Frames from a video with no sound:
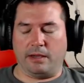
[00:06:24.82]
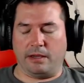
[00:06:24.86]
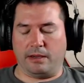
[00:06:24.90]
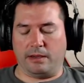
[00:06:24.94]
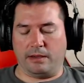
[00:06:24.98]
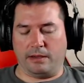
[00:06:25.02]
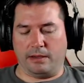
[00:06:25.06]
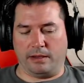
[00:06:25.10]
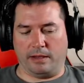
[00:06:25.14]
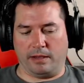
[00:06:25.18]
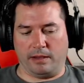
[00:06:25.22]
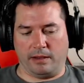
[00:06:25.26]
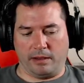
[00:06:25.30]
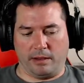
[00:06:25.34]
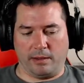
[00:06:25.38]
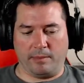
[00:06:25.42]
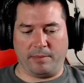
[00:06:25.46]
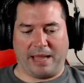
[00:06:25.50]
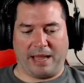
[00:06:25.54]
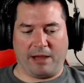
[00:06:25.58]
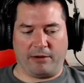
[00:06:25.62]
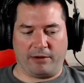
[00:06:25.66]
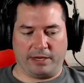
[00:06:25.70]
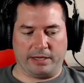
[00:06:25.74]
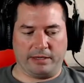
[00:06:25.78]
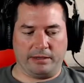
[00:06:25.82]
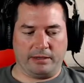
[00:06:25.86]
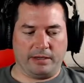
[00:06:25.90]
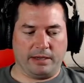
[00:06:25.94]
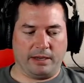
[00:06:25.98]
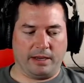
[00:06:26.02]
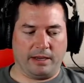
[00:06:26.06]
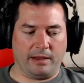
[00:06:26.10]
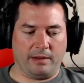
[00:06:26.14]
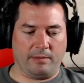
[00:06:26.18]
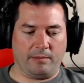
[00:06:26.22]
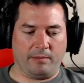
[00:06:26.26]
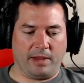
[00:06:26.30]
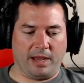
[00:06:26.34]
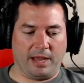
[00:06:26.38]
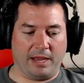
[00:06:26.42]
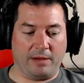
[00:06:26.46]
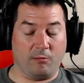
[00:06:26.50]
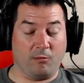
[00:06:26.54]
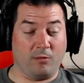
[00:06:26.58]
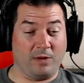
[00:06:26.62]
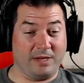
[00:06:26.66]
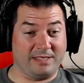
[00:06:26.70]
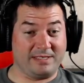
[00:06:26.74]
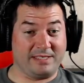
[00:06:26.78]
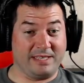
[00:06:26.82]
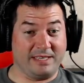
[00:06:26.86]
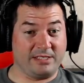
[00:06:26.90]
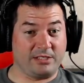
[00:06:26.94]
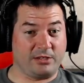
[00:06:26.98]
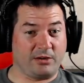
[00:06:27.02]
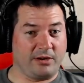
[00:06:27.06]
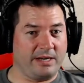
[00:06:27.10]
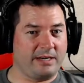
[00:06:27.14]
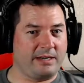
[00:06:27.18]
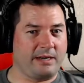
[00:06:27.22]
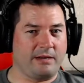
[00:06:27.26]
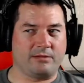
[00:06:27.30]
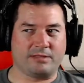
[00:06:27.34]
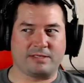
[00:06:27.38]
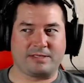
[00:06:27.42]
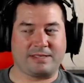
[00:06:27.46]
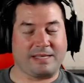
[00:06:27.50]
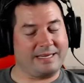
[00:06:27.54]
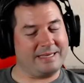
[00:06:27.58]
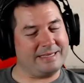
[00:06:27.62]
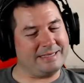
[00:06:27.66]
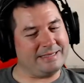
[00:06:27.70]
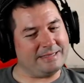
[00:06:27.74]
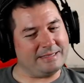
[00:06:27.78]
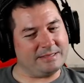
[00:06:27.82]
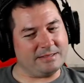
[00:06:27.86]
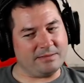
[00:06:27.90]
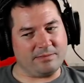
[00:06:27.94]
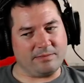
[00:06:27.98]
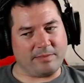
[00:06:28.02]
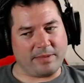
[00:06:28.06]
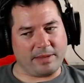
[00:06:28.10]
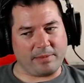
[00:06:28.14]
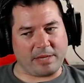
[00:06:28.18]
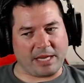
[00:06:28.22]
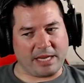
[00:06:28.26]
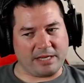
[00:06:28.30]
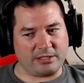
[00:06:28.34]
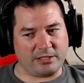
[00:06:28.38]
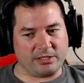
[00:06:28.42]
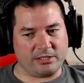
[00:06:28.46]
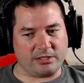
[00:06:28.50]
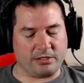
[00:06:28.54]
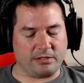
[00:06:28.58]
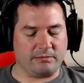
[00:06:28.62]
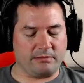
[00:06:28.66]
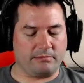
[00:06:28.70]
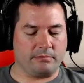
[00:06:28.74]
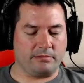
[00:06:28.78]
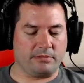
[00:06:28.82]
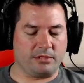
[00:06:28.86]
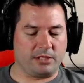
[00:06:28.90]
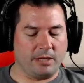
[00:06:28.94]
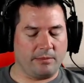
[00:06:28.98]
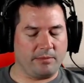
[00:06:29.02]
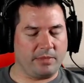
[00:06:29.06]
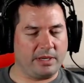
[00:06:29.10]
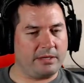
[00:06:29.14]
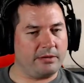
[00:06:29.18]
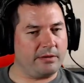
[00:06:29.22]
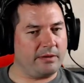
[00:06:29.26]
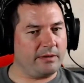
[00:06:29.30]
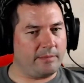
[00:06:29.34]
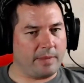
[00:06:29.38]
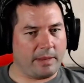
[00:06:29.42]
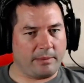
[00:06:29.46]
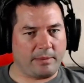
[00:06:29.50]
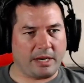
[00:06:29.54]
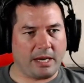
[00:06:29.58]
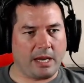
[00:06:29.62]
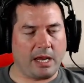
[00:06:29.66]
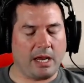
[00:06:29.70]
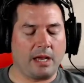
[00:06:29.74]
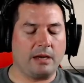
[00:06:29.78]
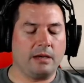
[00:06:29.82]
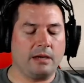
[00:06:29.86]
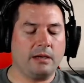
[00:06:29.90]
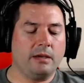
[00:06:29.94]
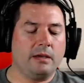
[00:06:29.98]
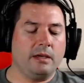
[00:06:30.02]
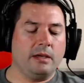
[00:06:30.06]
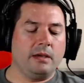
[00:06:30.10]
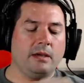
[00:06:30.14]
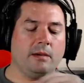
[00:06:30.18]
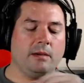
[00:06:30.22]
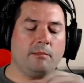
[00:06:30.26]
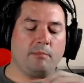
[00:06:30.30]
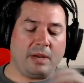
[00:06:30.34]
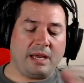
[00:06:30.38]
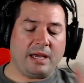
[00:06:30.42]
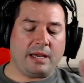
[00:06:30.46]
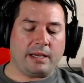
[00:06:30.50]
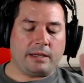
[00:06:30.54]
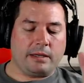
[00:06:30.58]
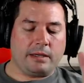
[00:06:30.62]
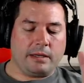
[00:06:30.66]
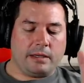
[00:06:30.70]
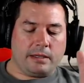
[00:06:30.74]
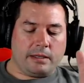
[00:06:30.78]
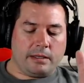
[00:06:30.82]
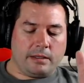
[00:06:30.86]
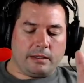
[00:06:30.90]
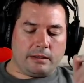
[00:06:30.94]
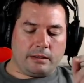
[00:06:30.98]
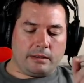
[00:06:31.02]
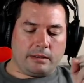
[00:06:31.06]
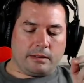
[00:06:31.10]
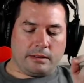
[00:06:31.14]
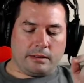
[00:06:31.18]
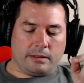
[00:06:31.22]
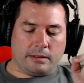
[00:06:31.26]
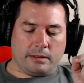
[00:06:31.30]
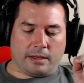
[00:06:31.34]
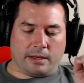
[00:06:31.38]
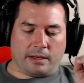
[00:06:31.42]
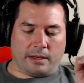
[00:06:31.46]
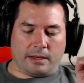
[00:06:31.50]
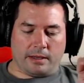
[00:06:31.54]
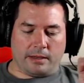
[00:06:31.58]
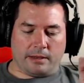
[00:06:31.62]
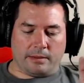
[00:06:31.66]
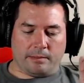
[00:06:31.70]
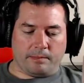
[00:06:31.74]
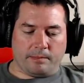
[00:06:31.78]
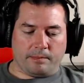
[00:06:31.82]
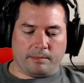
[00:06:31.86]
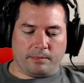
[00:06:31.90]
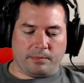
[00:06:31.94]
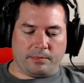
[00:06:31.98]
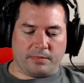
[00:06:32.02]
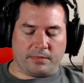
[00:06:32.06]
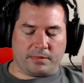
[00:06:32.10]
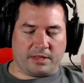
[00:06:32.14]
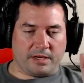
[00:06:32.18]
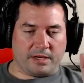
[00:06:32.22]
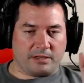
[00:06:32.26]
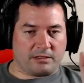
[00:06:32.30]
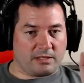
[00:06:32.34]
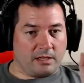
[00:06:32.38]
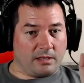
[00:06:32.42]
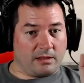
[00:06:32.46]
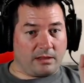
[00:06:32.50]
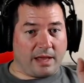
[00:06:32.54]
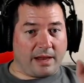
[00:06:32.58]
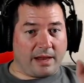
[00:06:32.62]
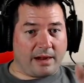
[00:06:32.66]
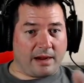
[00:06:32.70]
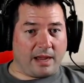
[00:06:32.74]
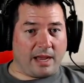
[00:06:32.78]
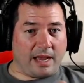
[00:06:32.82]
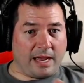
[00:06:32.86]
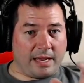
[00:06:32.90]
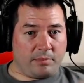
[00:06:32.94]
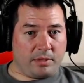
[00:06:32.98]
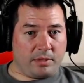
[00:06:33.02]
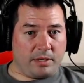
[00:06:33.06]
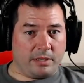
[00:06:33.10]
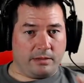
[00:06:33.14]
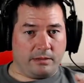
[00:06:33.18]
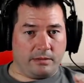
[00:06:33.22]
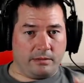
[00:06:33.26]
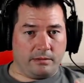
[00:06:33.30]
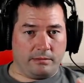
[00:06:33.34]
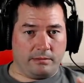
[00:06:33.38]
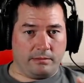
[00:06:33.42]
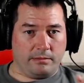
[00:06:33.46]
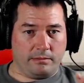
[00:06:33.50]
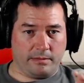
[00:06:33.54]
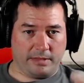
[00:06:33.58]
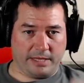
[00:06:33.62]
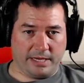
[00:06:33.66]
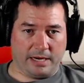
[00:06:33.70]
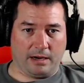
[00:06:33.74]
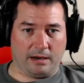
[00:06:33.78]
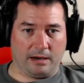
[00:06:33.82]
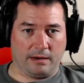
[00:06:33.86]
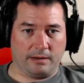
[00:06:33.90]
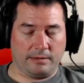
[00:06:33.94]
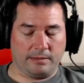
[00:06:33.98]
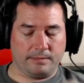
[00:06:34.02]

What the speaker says: about it. I was intrigued. I was like, oh, maybe I should jump into it, maybe not. But there's a lot of hype there.